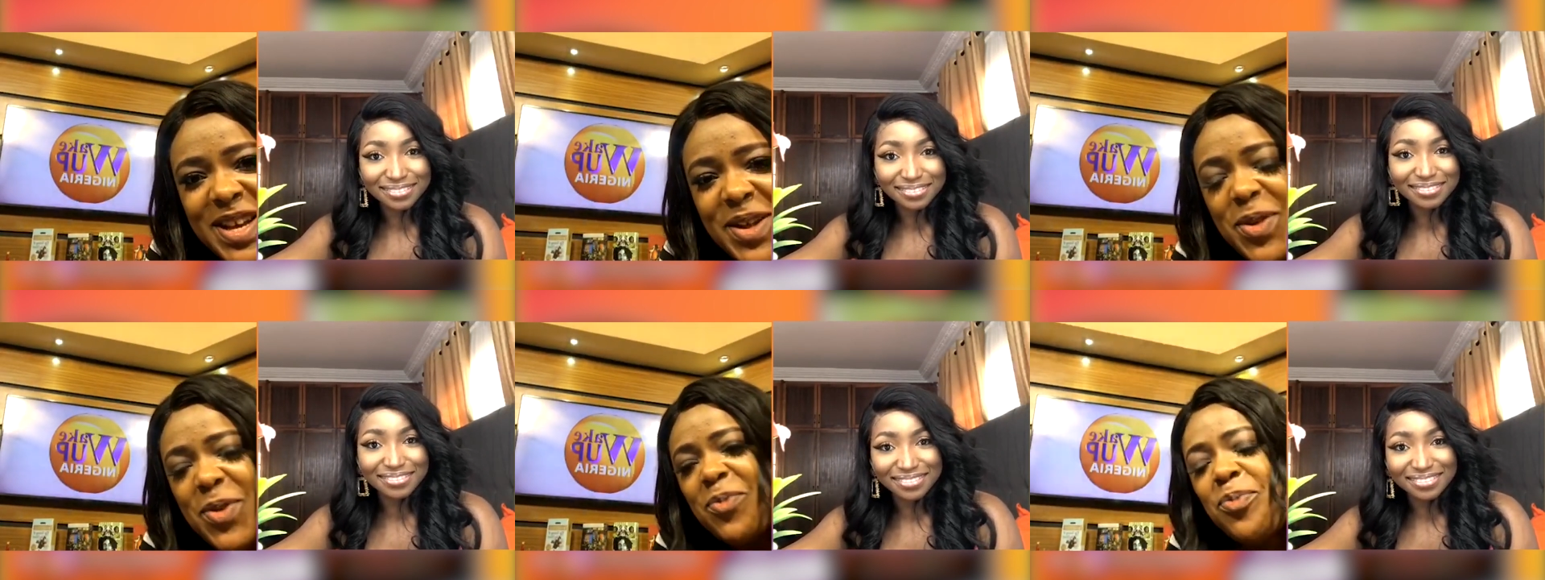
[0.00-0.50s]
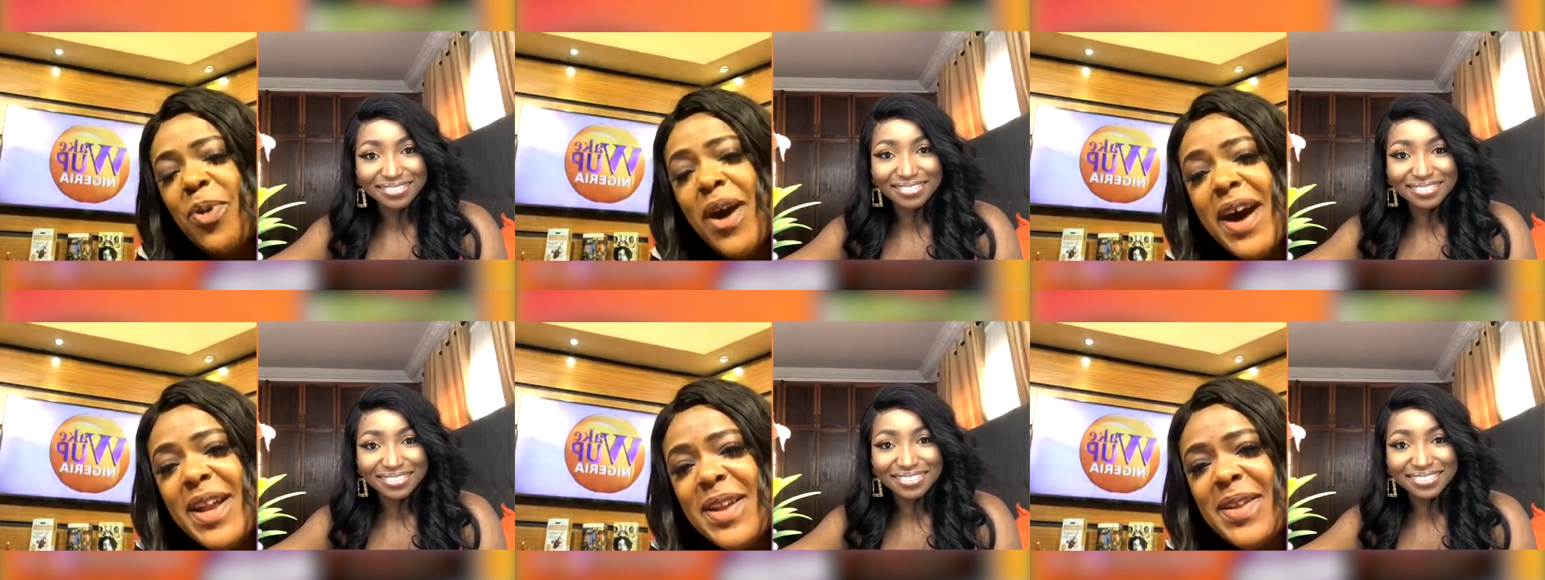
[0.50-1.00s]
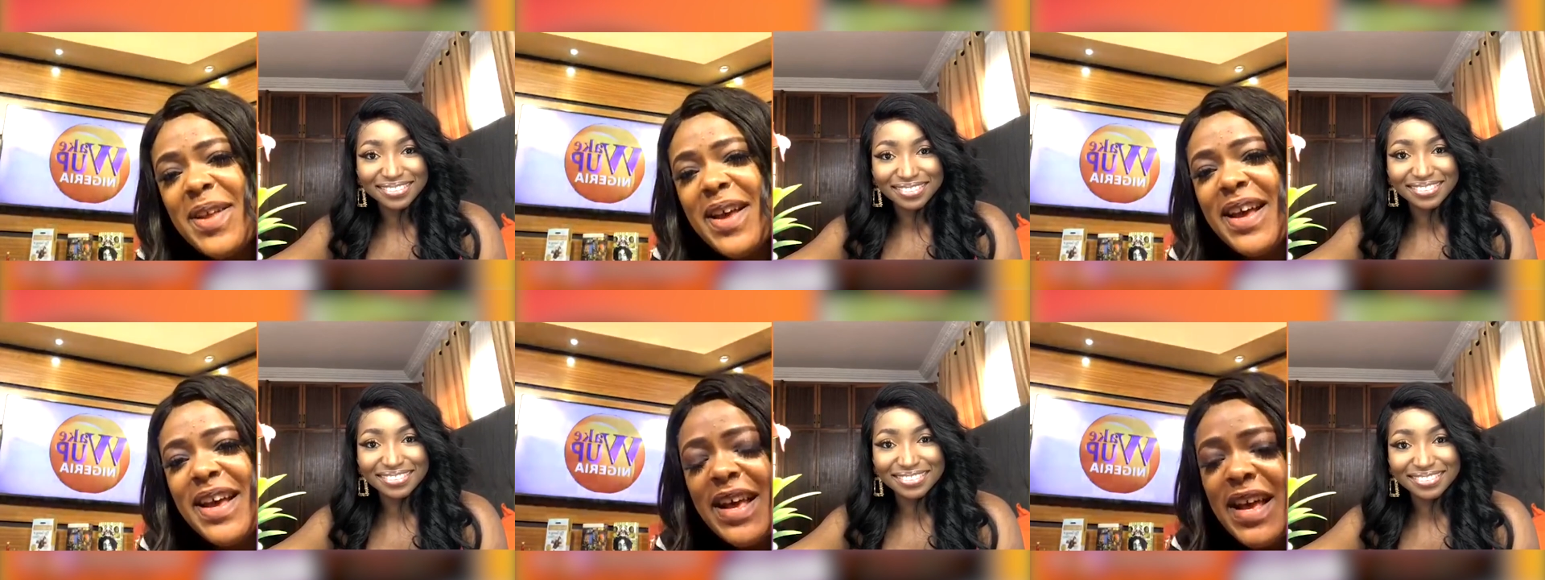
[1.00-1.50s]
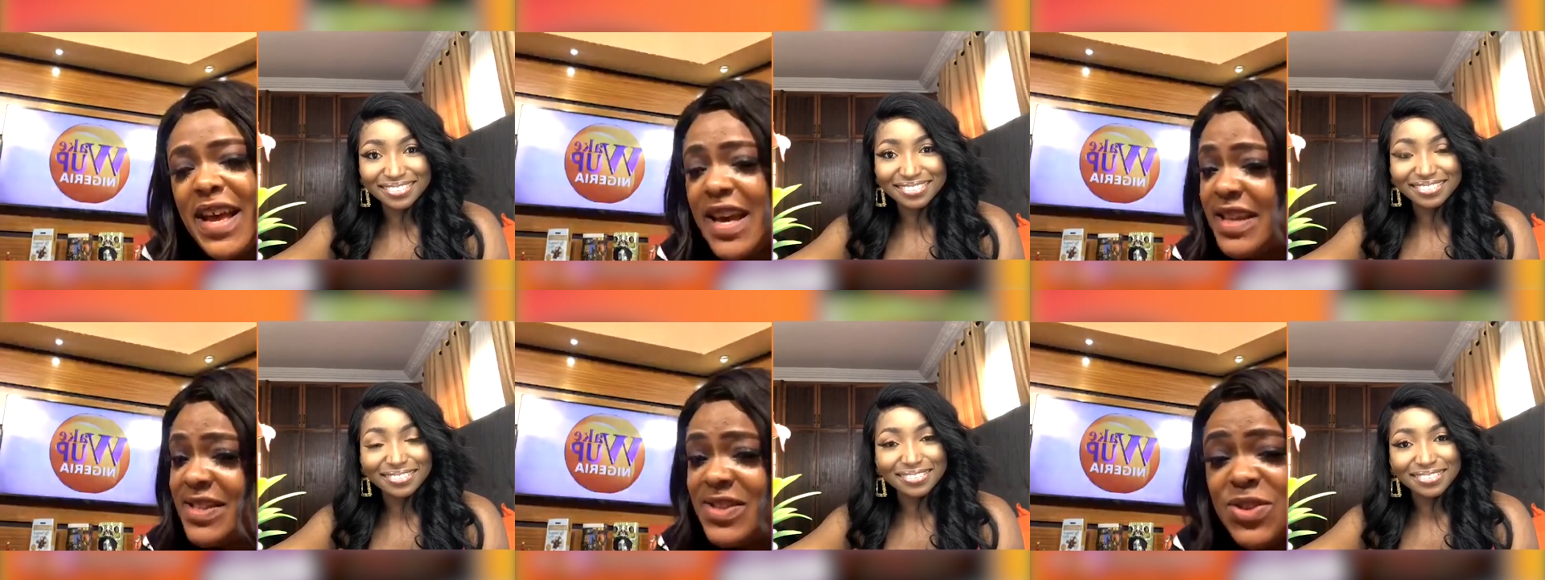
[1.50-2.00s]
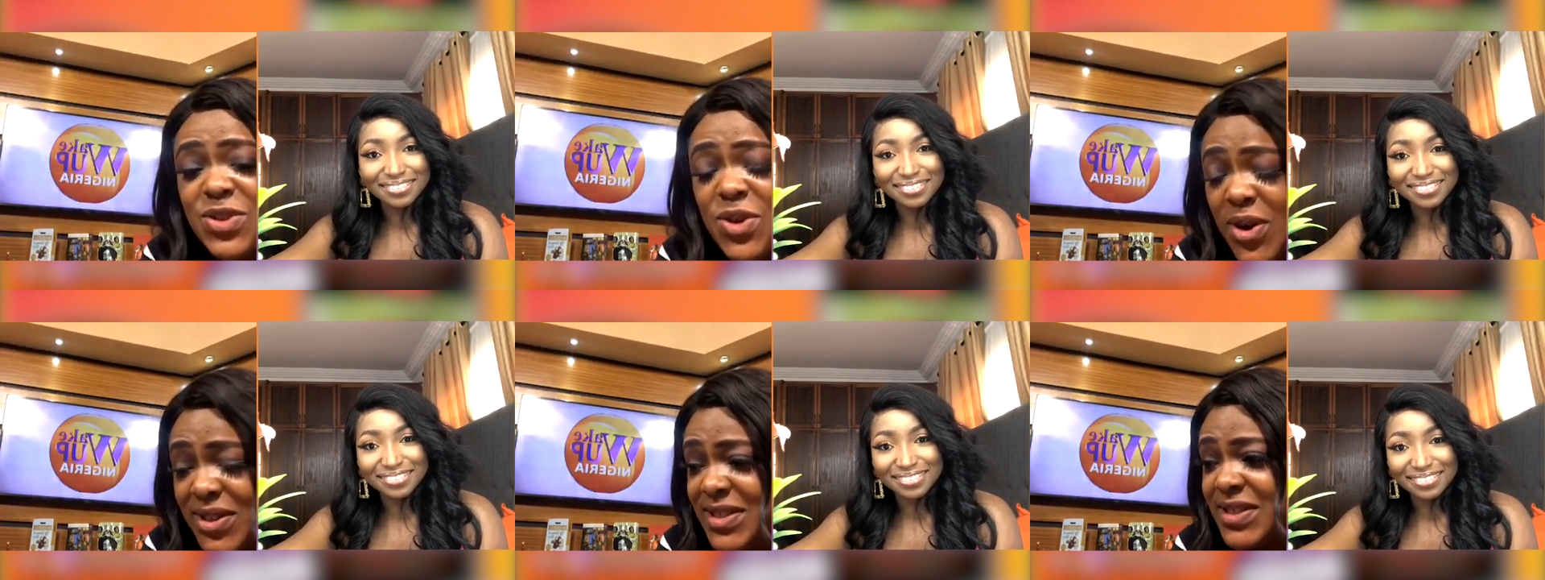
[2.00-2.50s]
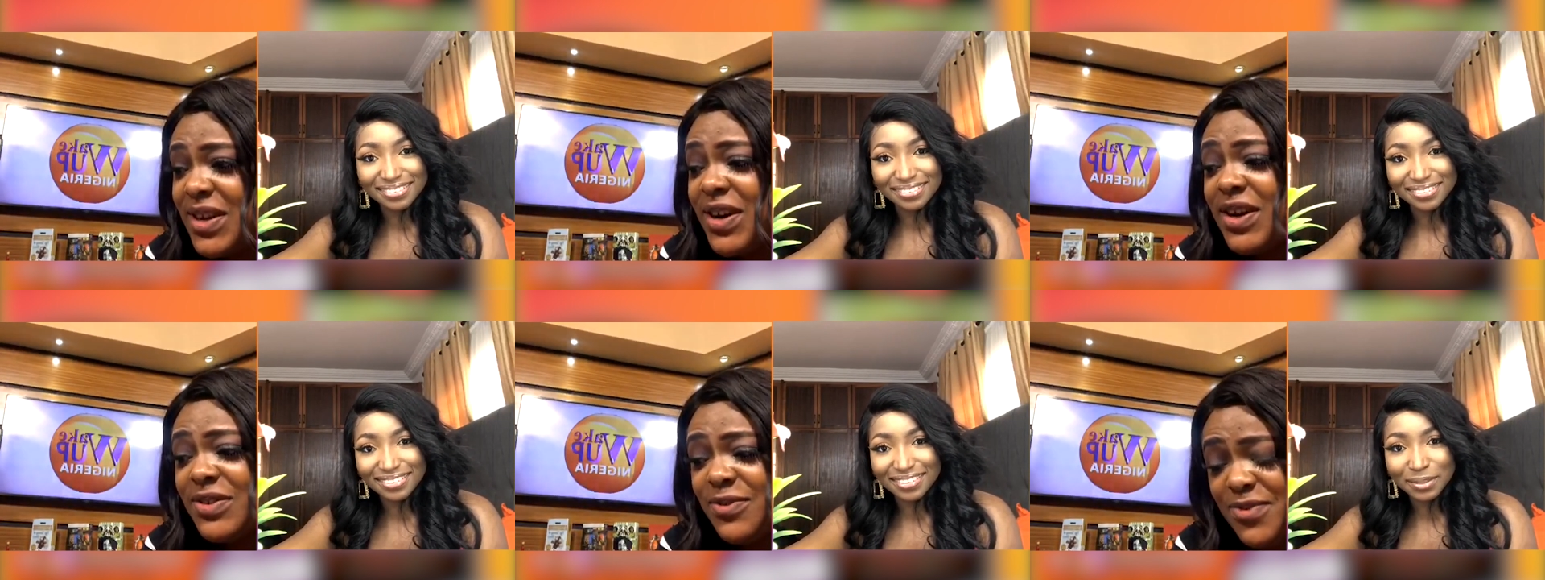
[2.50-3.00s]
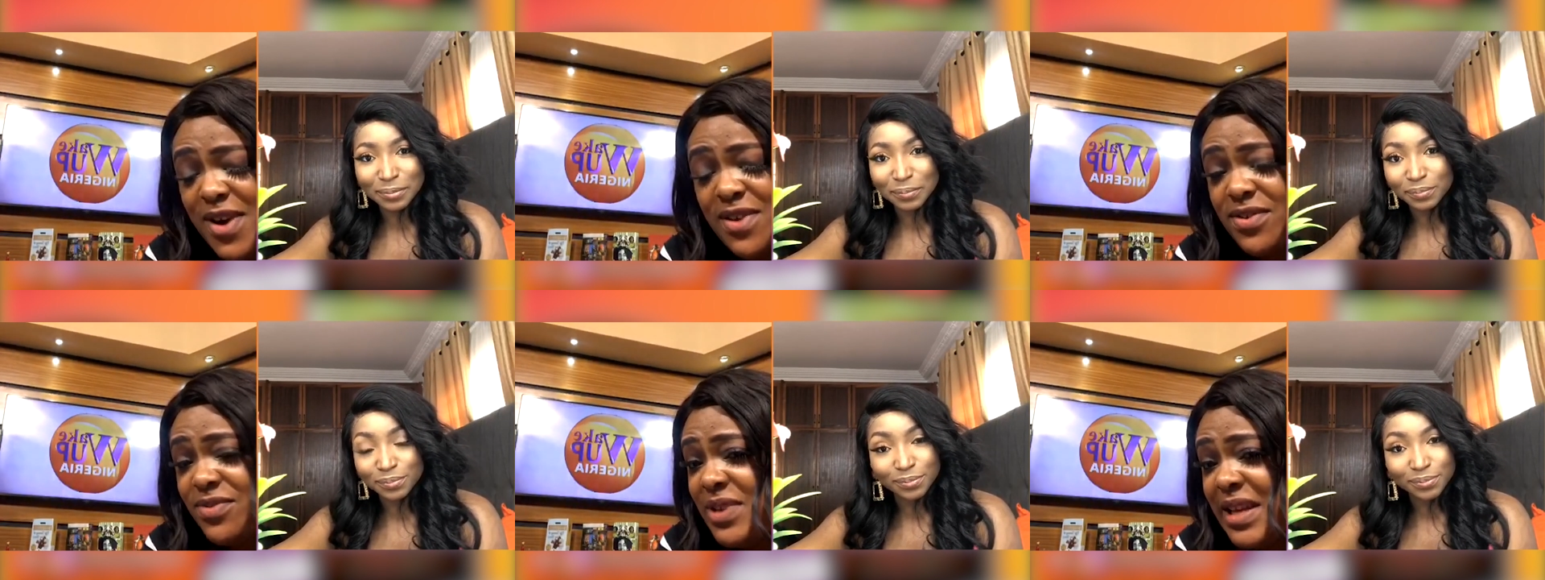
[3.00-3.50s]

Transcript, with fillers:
Speaker 1: but it's not unfounded, really.